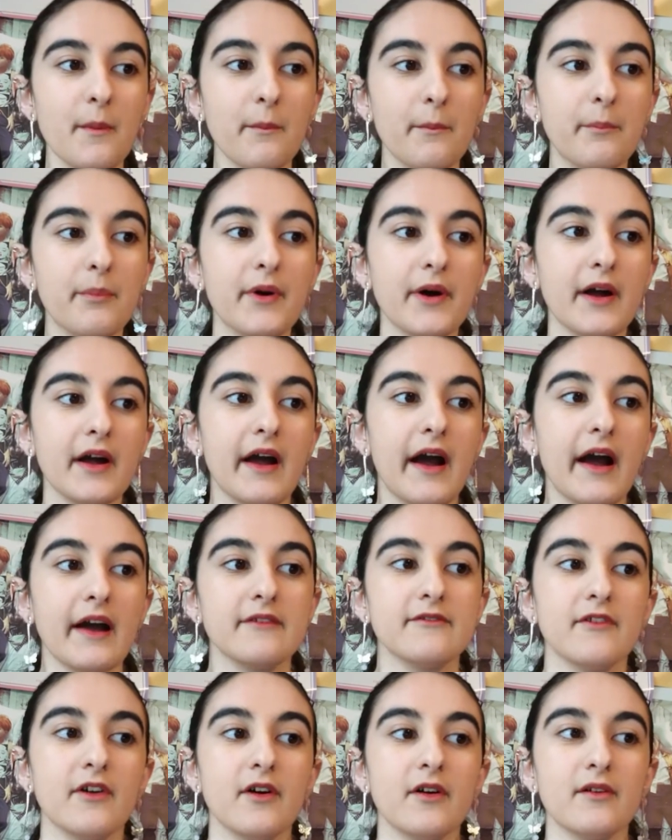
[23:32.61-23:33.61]
but
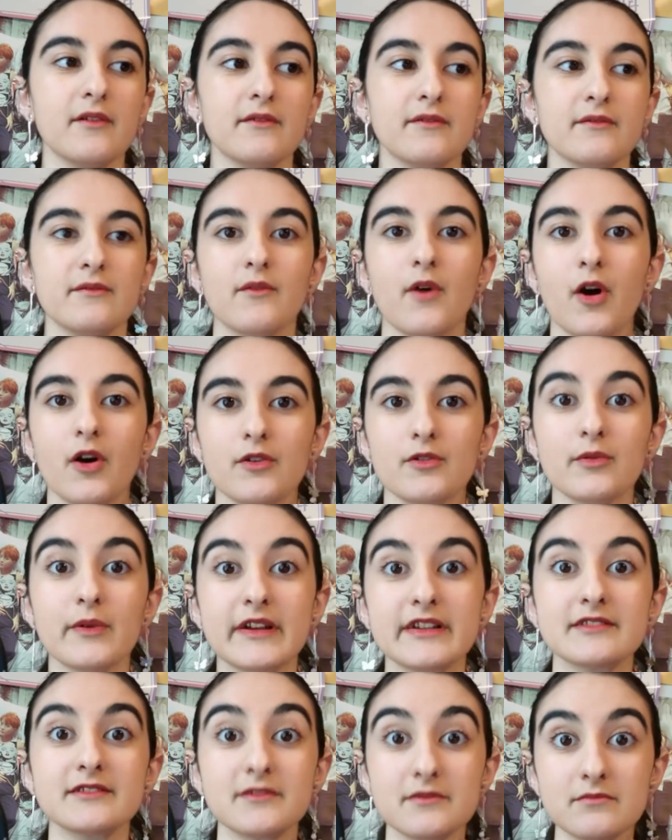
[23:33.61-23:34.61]
I've
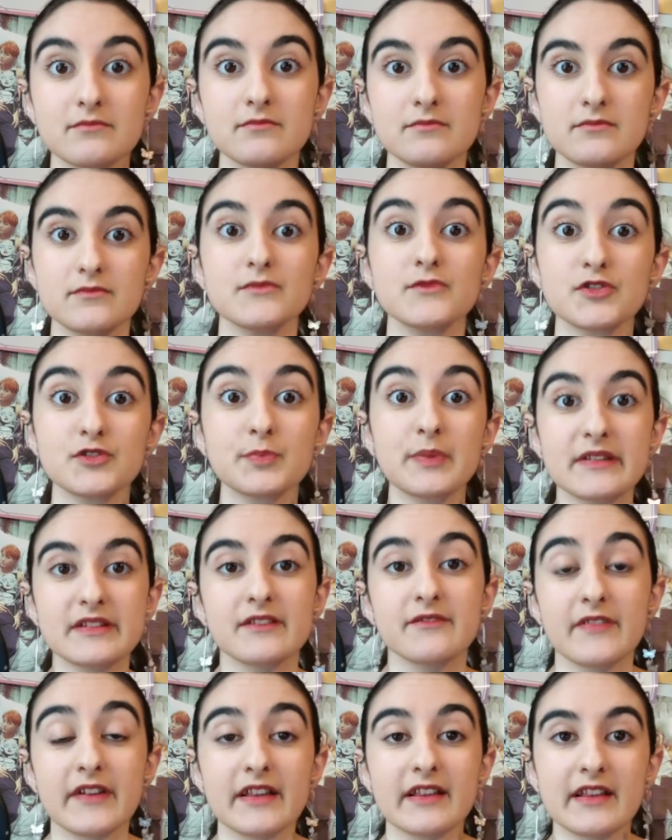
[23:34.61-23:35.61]
always
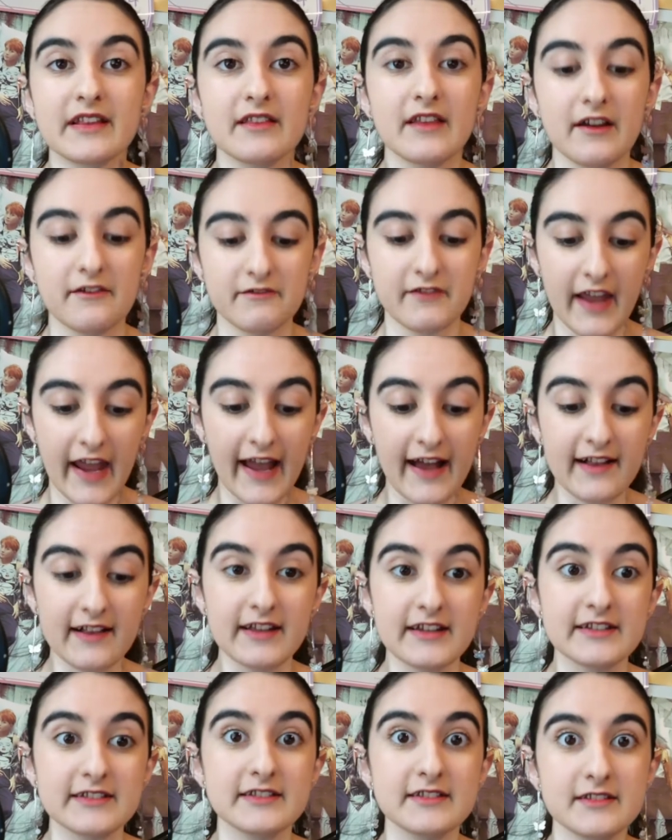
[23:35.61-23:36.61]
specifically loved
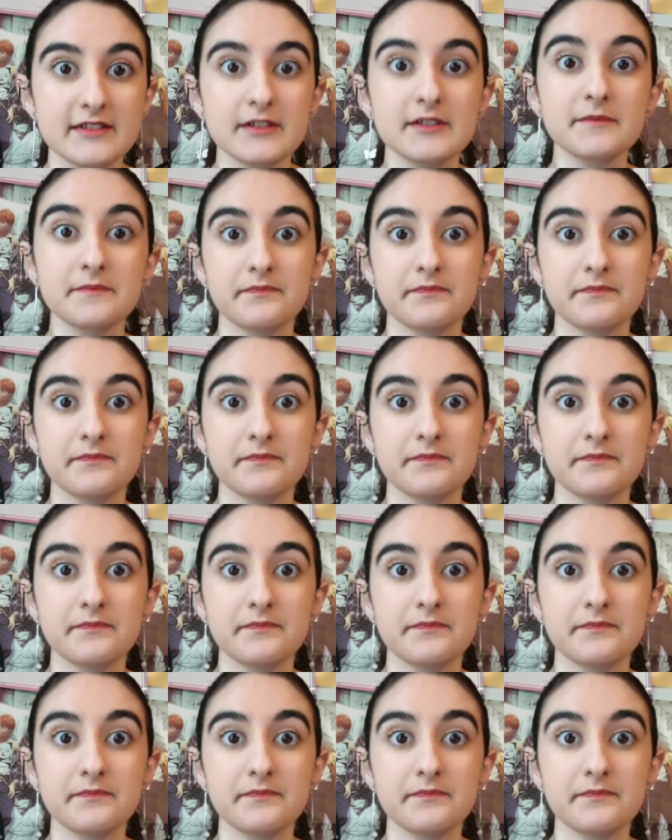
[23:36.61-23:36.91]
Alice